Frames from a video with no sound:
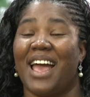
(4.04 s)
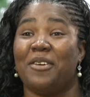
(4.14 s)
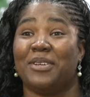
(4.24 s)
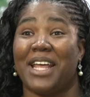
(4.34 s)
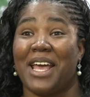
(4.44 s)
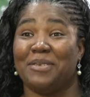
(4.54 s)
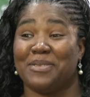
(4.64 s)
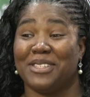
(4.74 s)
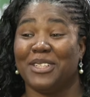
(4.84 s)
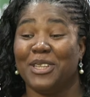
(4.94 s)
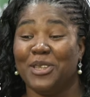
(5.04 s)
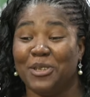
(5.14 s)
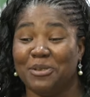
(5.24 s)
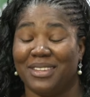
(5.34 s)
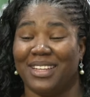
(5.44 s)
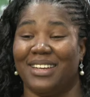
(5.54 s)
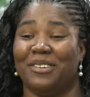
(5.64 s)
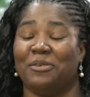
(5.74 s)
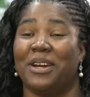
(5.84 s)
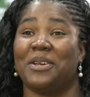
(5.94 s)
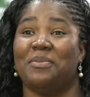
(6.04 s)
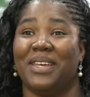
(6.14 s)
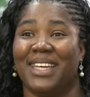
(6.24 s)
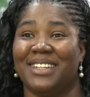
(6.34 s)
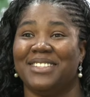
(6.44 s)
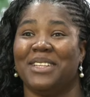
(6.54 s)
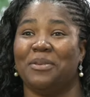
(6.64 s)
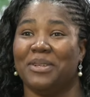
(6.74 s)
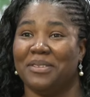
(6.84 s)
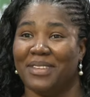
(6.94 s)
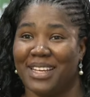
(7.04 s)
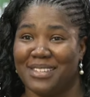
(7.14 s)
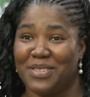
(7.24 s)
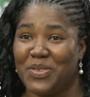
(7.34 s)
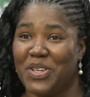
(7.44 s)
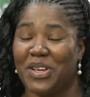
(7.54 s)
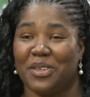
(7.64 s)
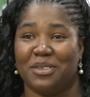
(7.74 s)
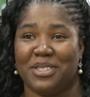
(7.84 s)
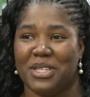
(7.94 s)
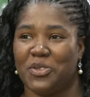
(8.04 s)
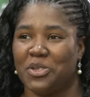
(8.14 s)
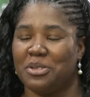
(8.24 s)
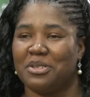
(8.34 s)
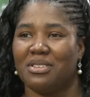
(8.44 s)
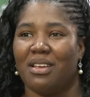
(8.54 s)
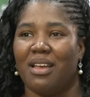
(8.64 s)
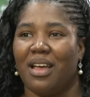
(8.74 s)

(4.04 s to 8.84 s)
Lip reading: I would absolutely recommend deliberative lessons to other teachers.